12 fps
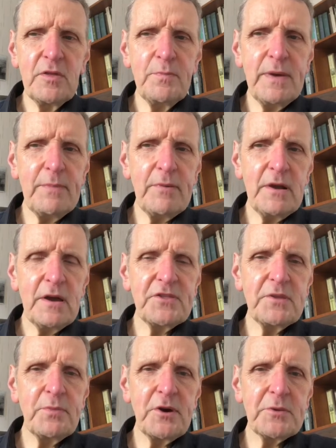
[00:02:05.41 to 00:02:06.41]
people at the
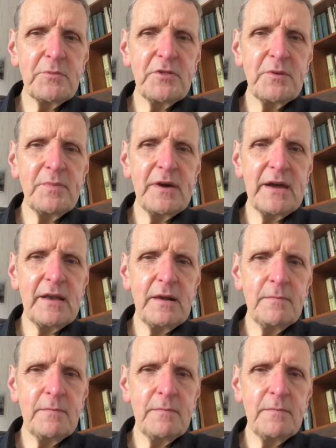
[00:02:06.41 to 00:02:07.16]
bottom of the pile?